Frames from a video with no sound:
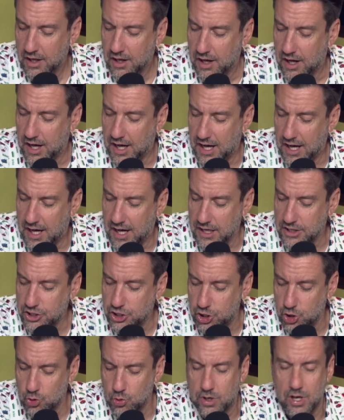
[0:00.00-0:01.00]
Uh,
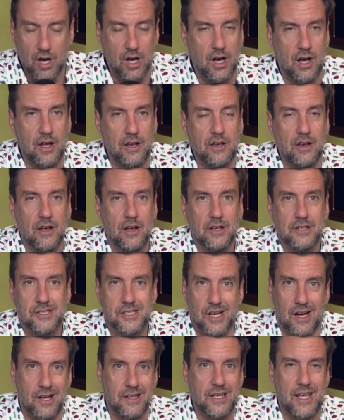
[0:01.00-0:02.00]
UConn,
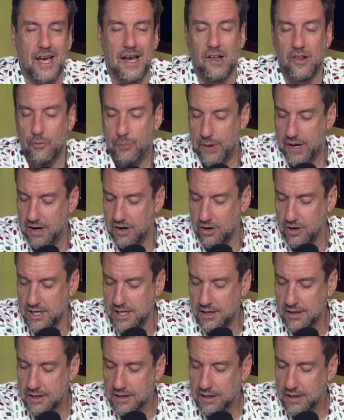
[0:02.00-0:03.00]
John Calipari,
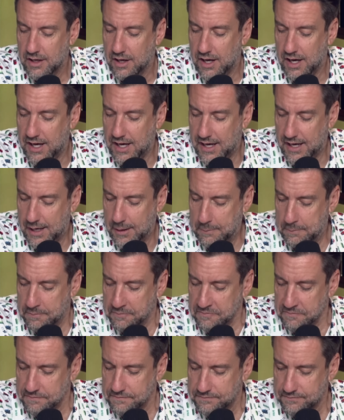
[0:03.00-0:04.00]
uh,
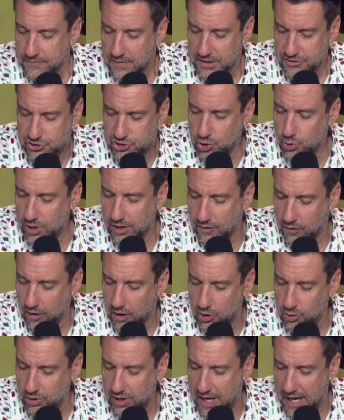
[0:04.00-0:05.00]
student
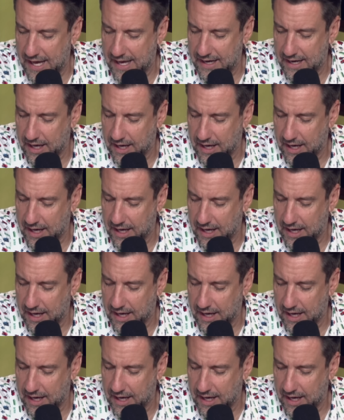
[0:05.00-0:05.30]
loan debt.